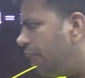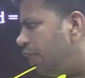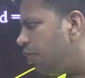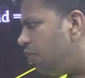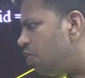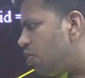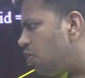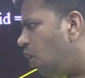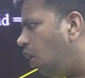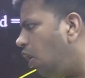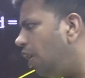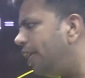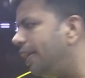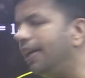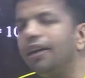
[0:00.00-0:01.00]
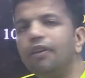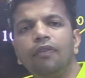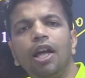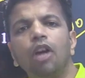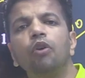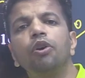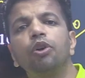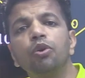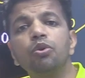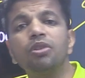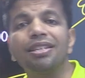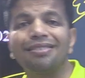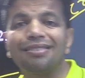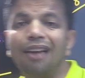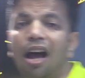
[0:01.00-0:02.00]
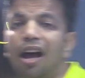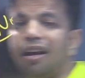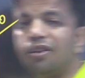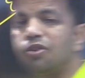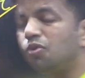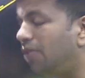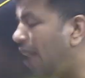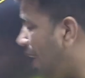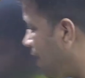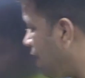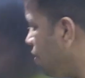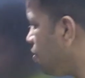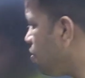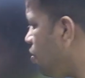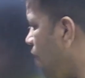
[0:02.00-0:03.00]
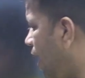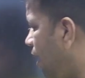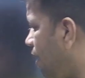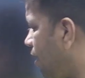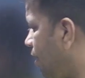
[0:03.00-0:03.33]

to use all here. We are going to use a star. So that gives you error.